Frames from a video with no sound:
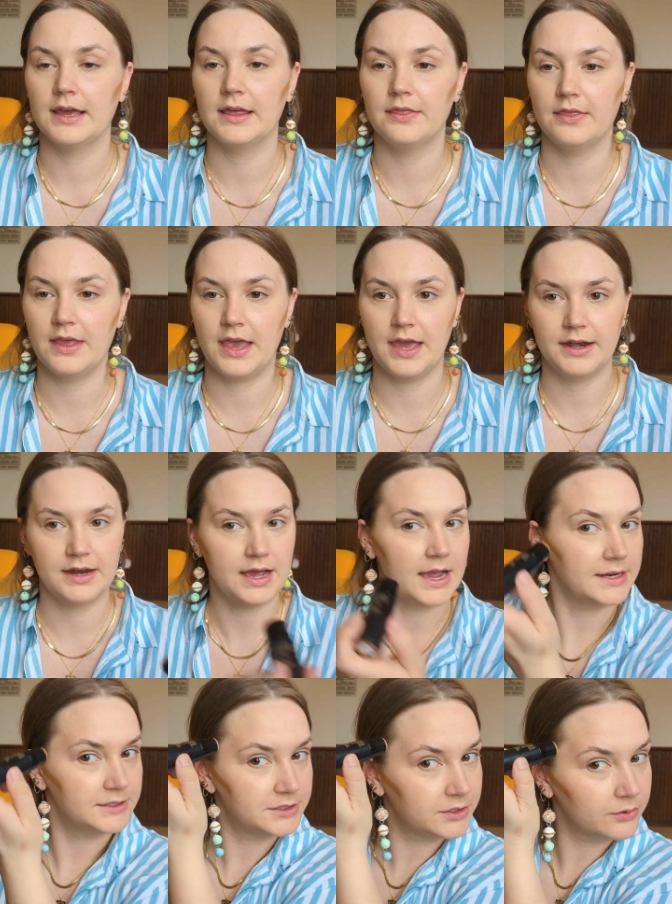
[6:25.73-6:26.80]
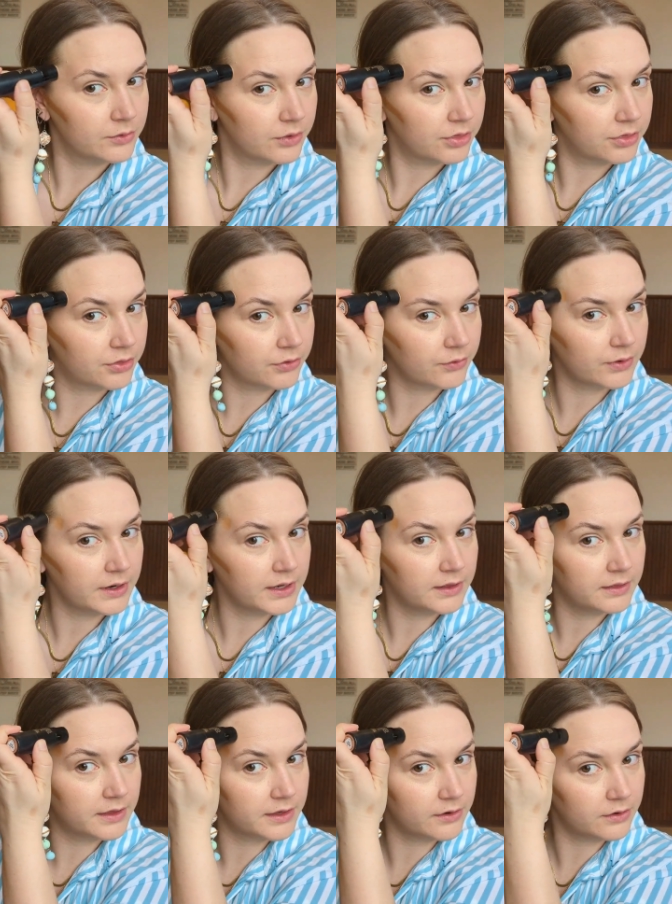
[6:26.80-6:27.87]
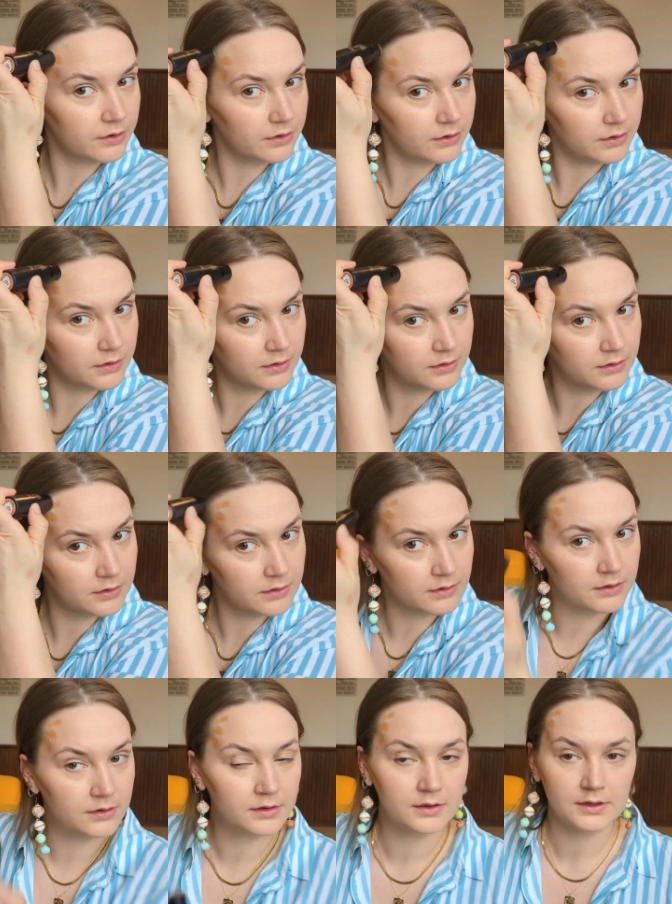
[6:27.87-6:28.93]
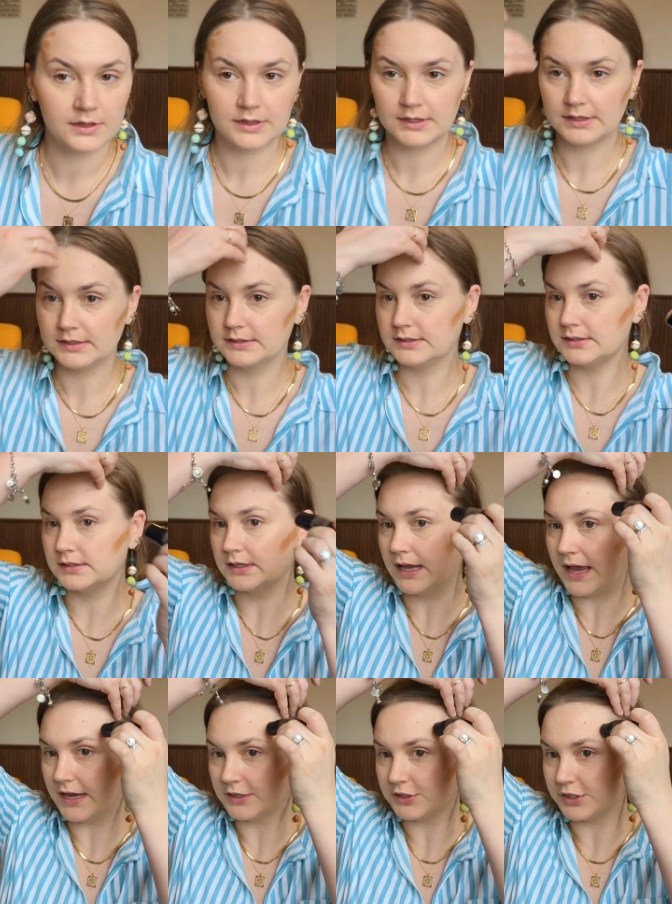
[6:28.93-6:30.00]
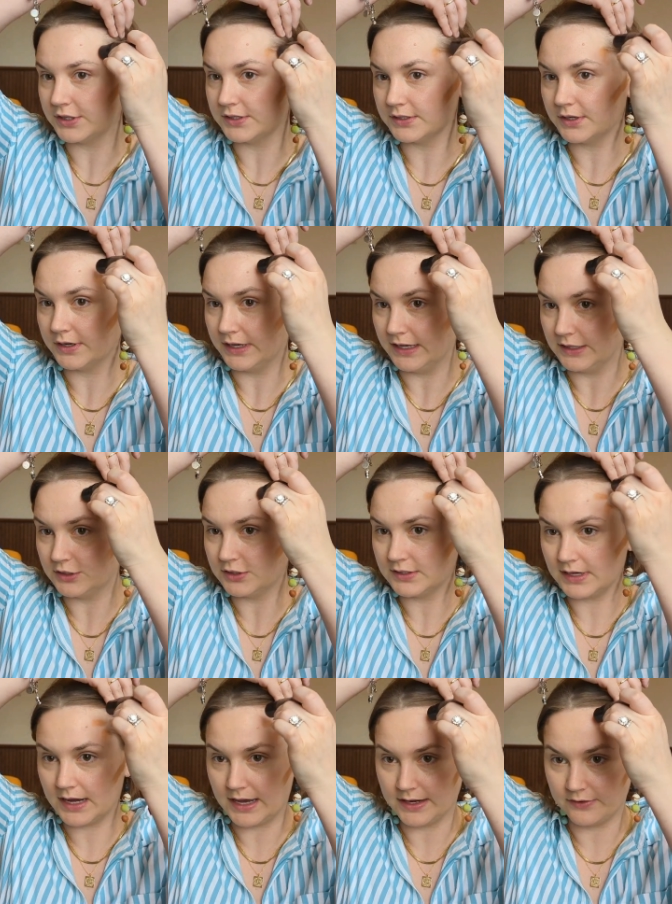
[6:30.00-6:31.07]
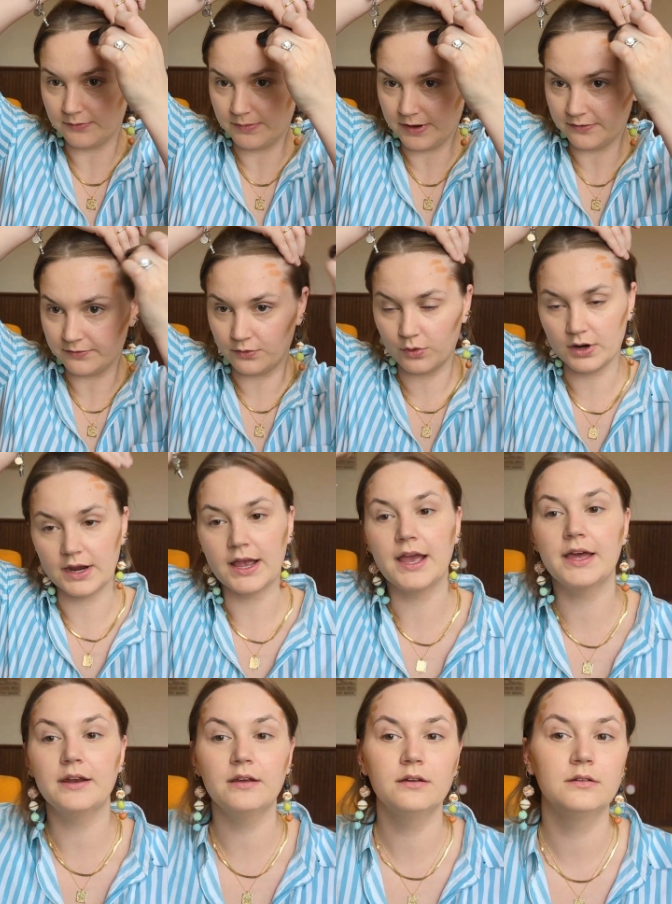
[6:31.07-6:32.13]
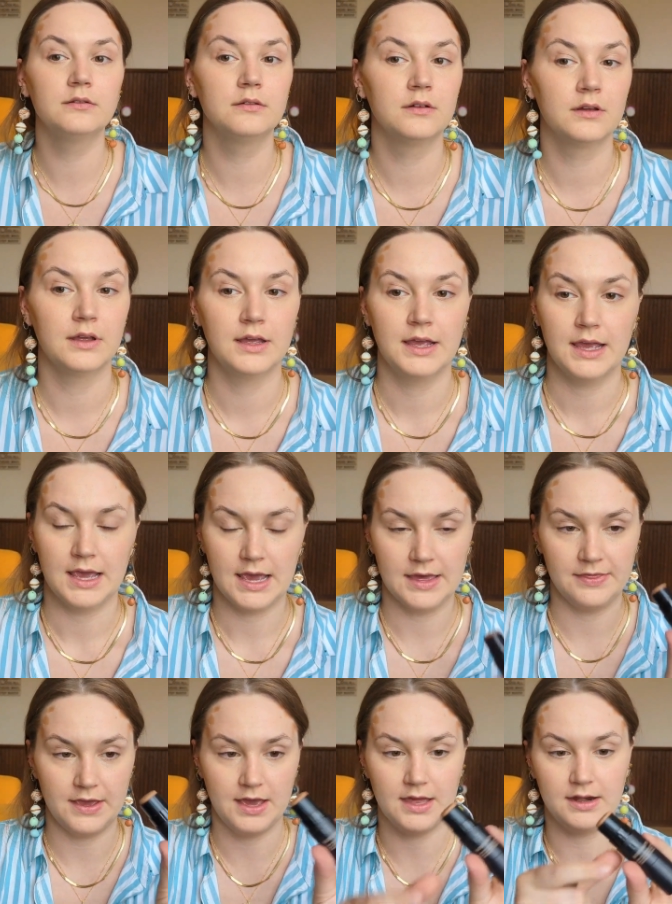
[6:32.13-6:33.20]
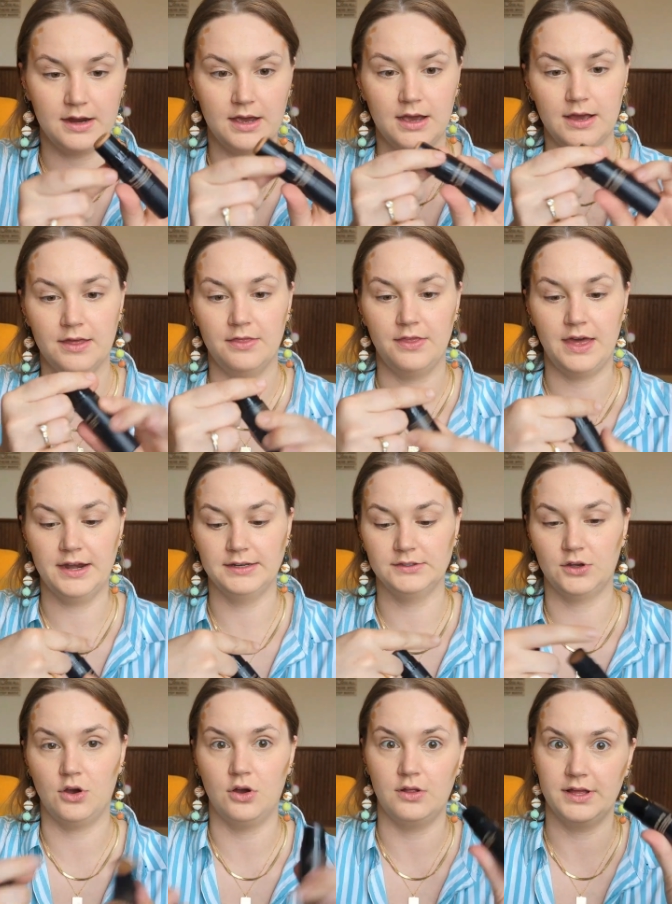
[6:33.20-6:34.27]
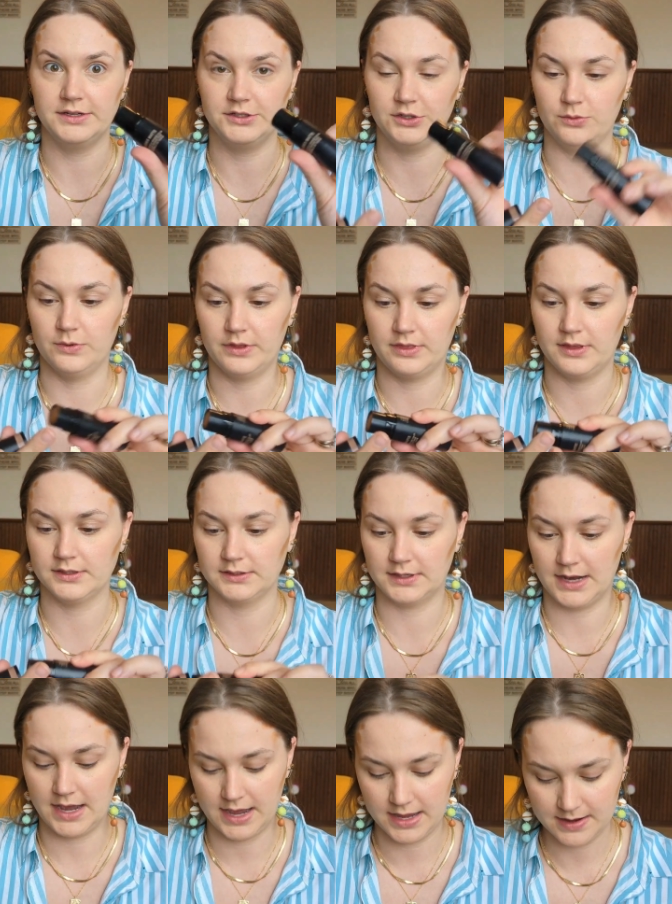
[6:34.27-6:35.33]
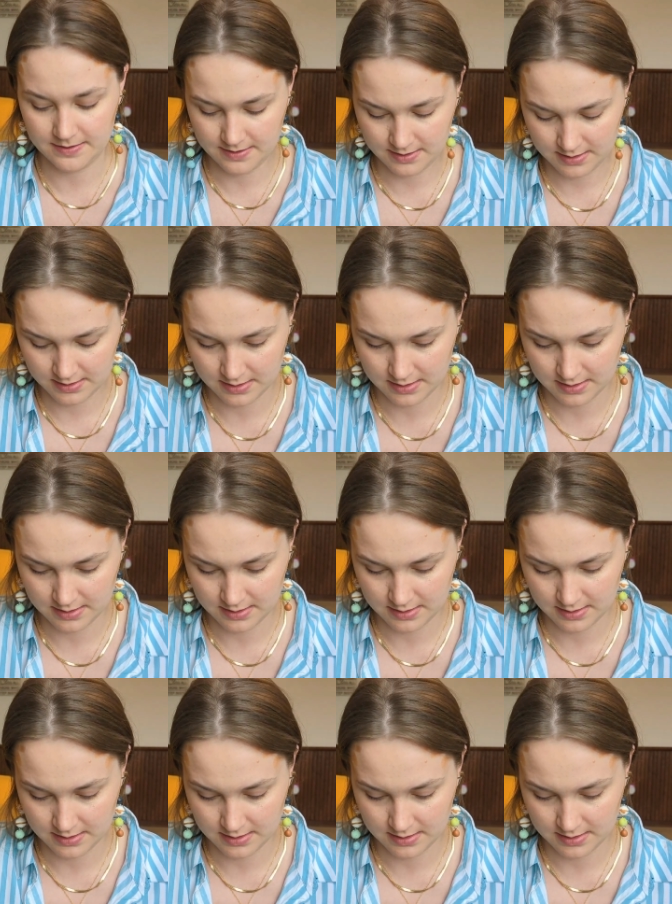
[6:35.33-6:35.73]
And then I do 3 little slashes on each side of my forehead, and then that is all I do with this guy.